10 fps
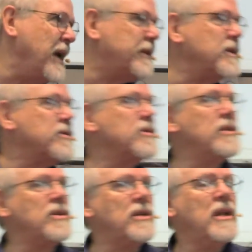make this
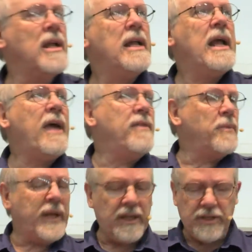decision. And
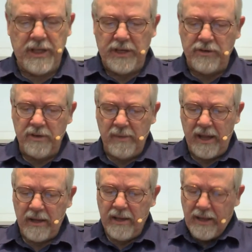then we continue to
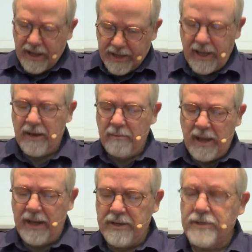make, again,
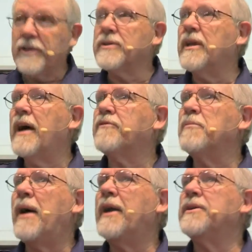bad decision
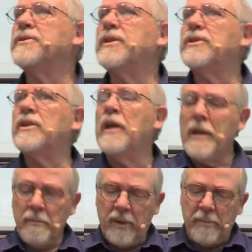after bad decision.
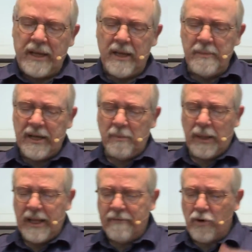But becoming a
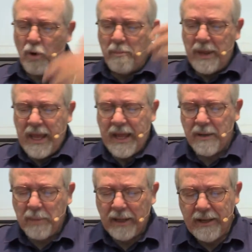believer or being
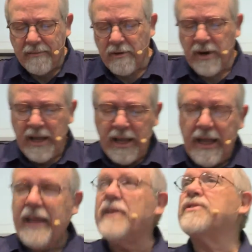a believer
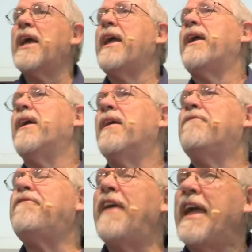is a
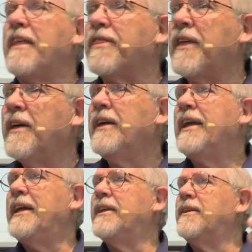faith
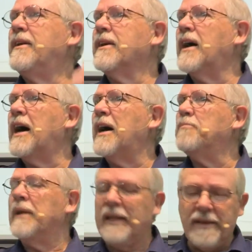in
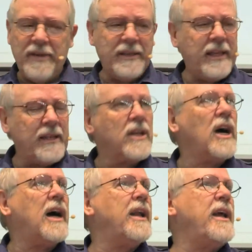God, believing that
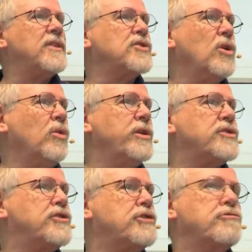God has told
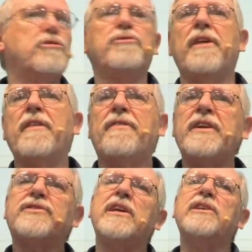us the truth and that
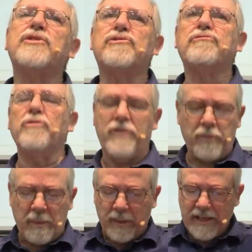this is truth,
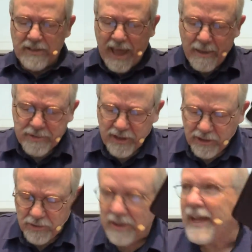and we place
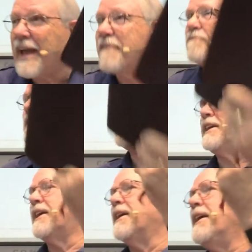absolutely
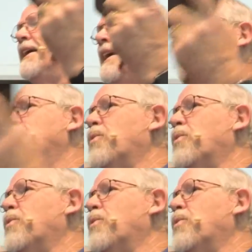everything in the